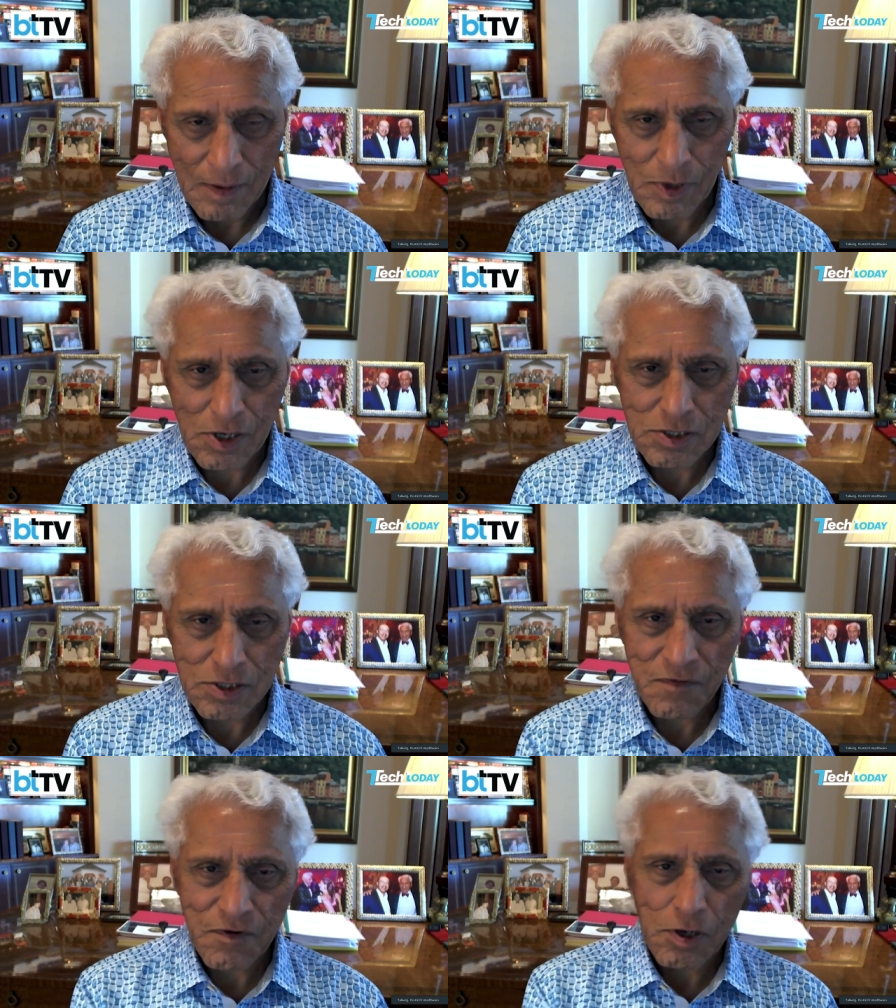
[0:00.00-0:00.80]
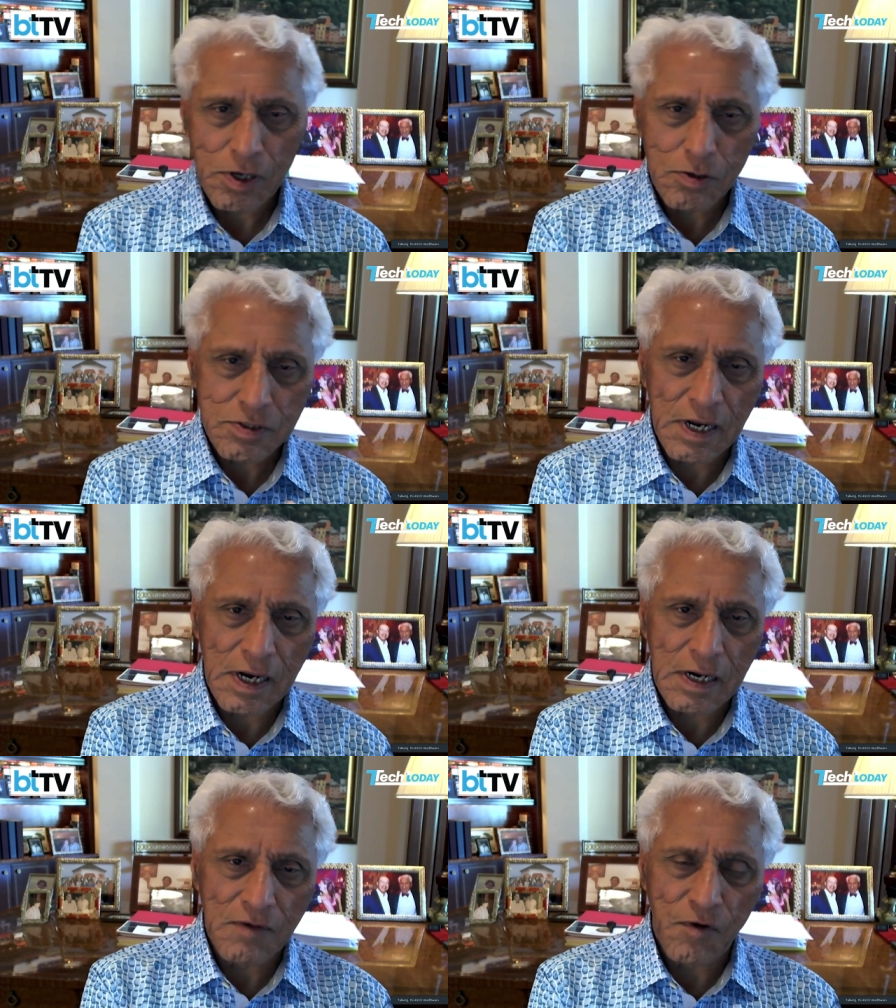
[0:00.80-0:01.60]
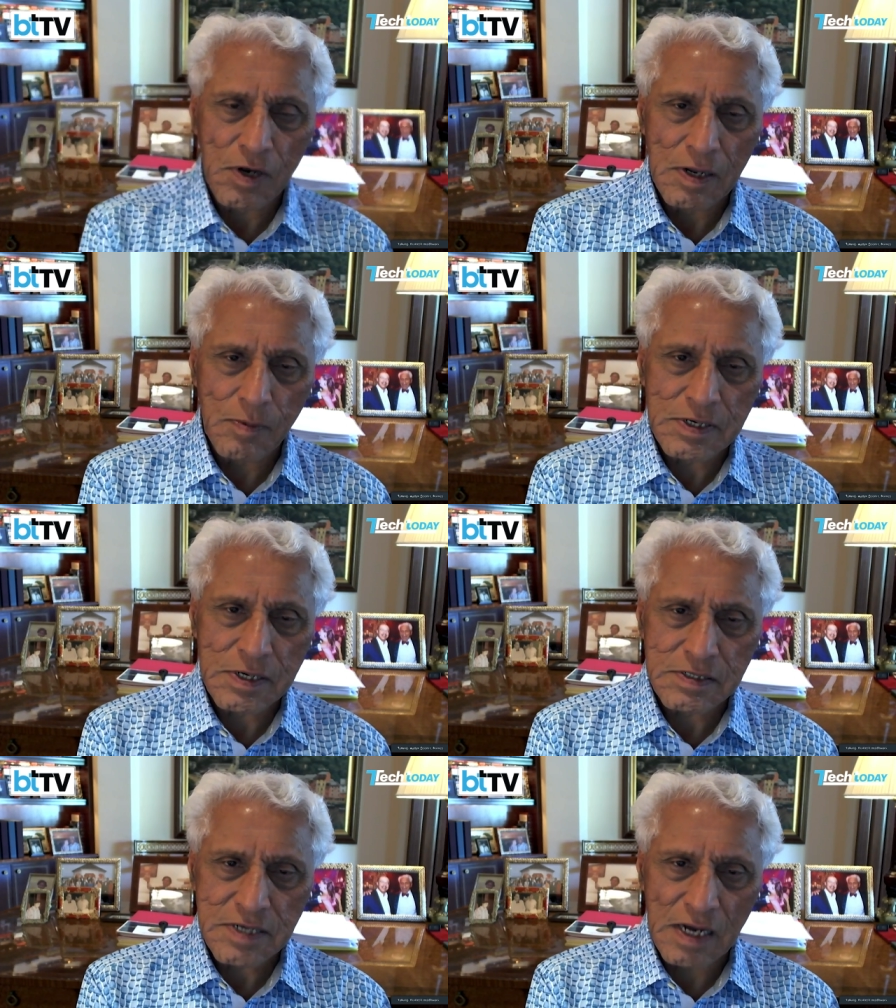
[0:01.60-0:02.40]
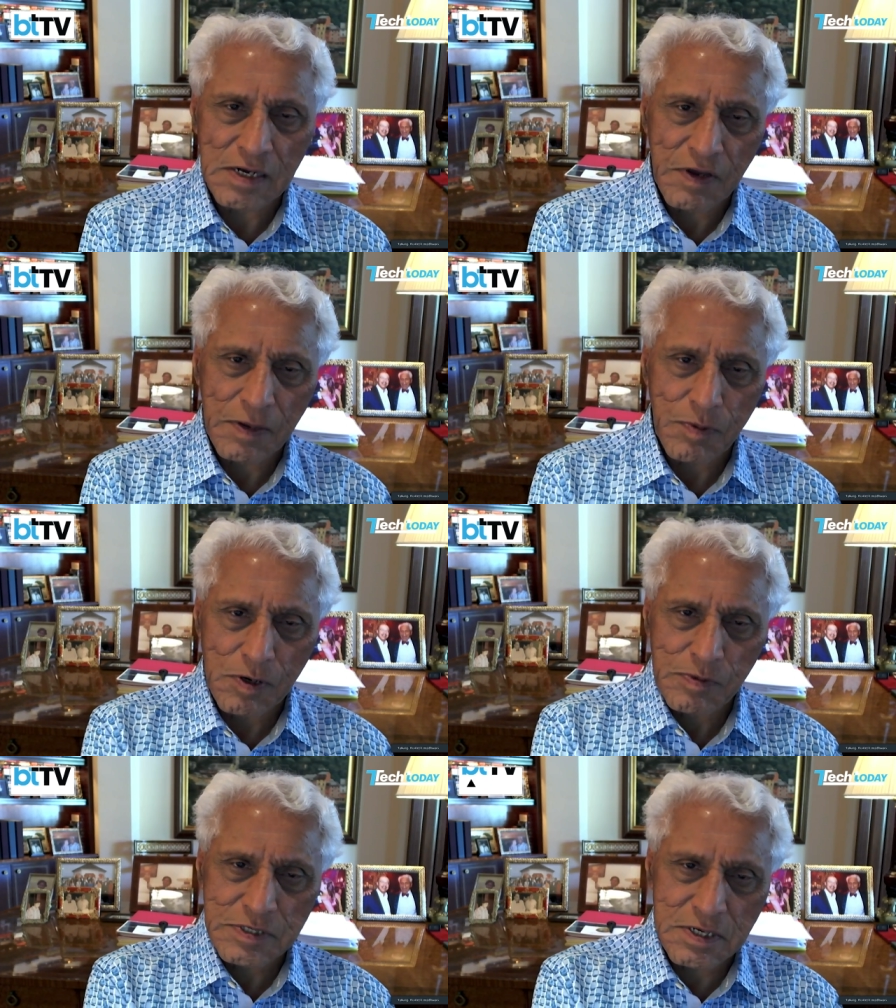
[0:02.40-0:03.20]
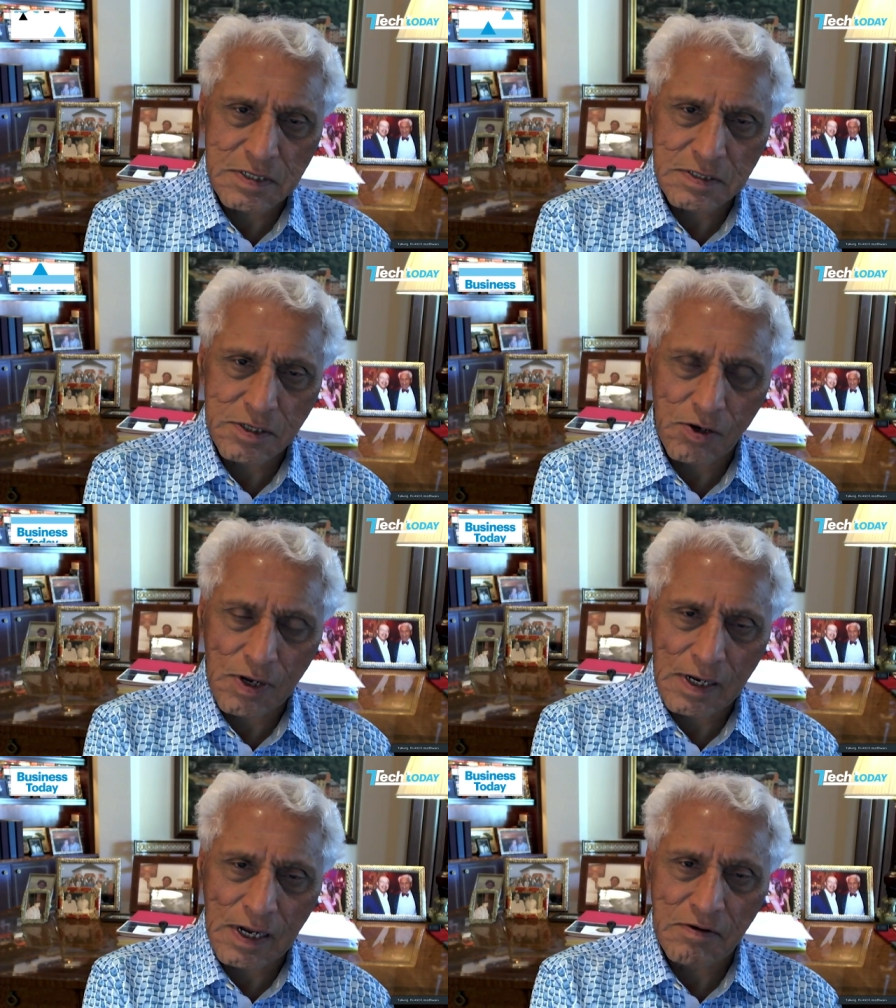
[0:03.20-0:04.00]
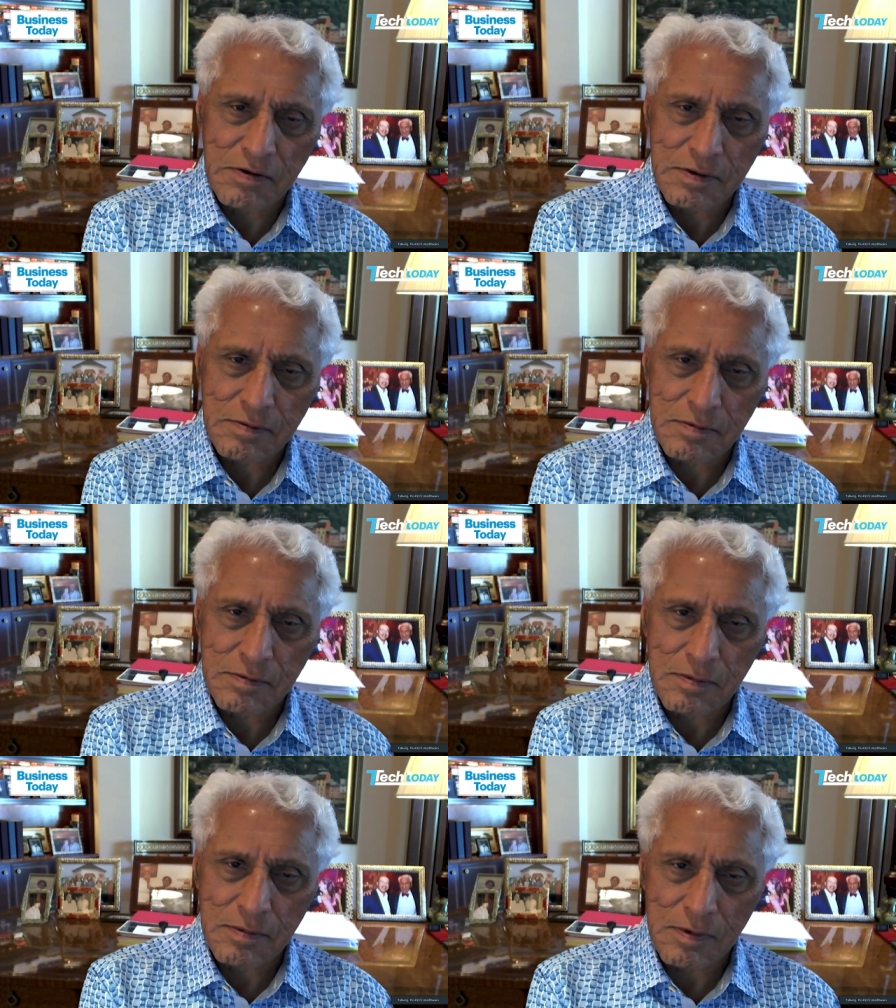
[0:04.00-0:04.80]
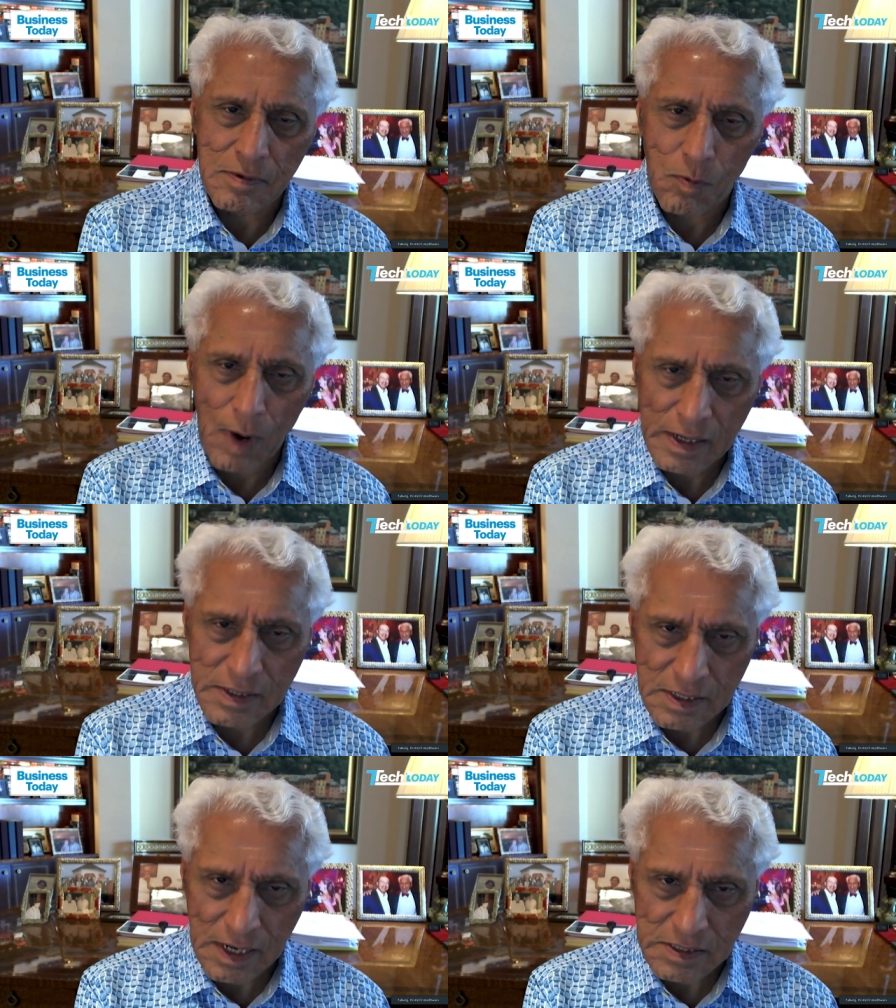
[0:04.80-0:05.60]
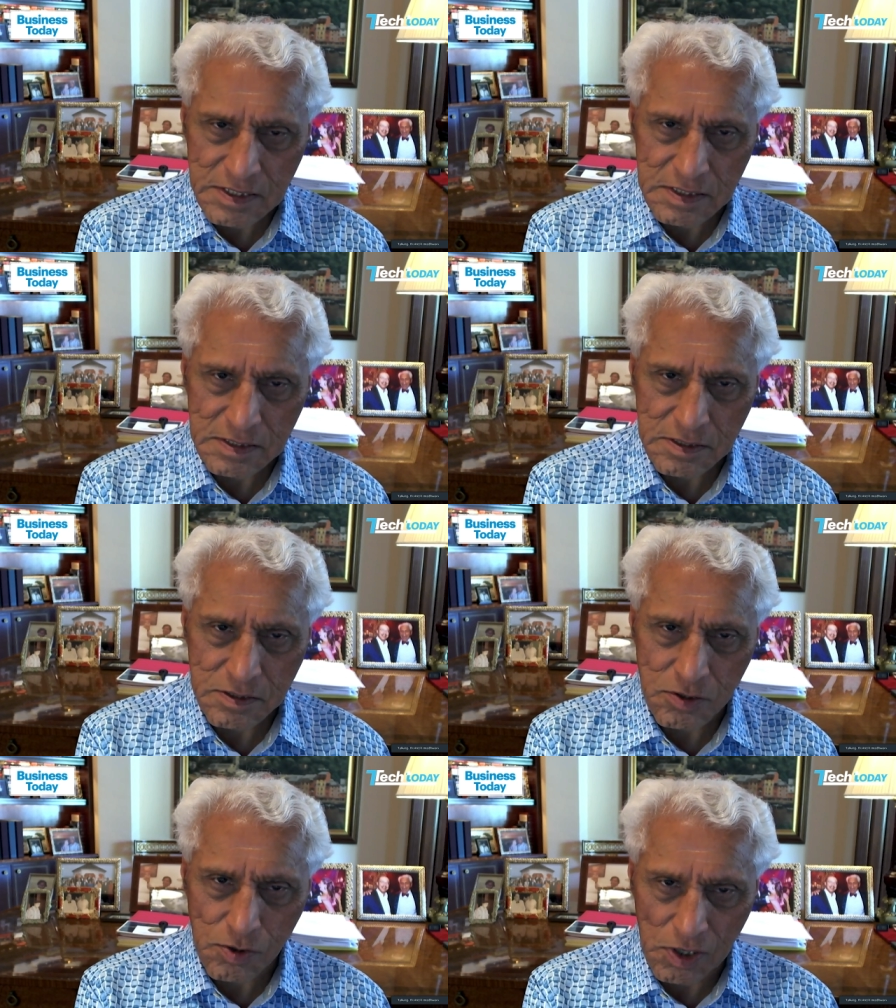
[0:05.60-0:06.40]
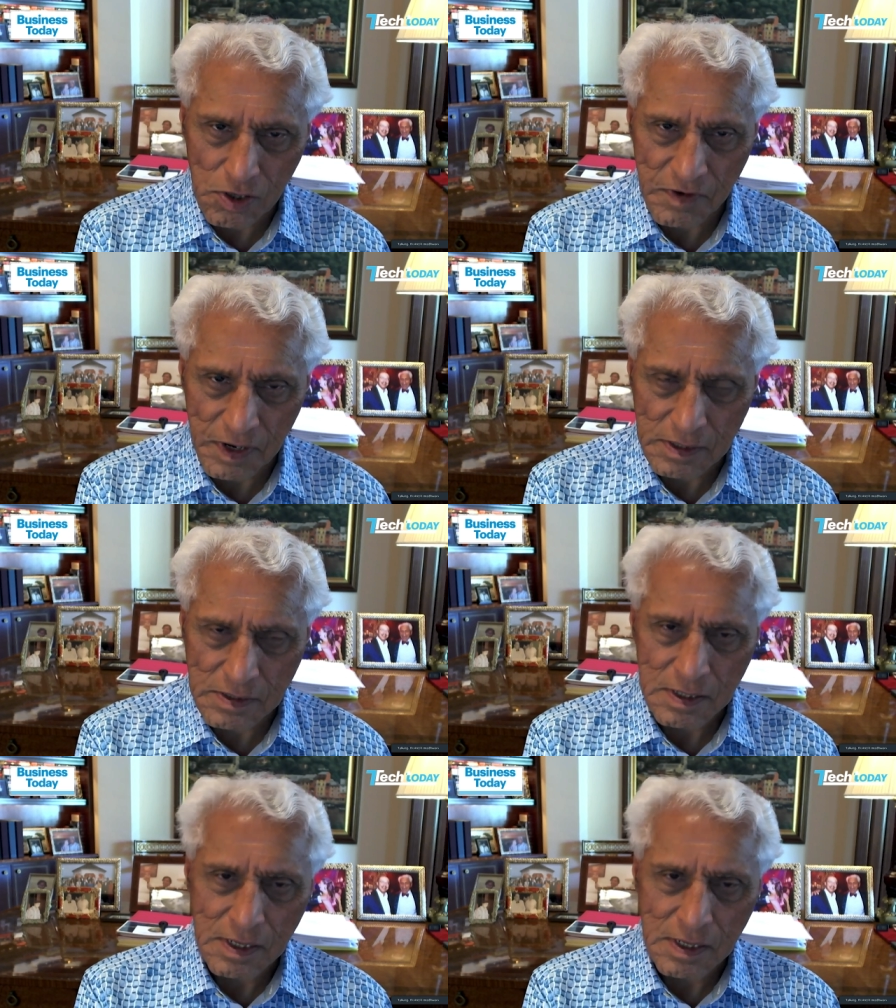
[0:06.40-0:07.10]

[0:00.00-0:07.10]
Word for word: because if you're using it for limited scientific purposes, you can give a wider license to innovate.